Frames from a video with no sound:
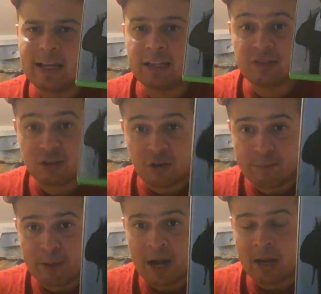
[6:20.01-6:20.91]
He's a
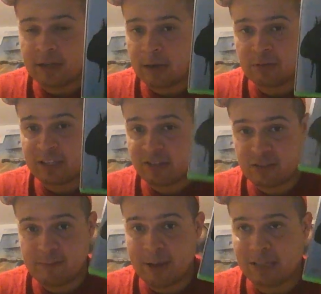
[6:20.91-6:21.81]
good Bond. I don't think
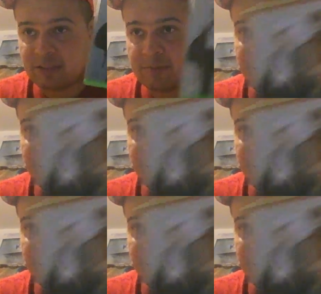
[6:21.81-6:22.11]
he's the best.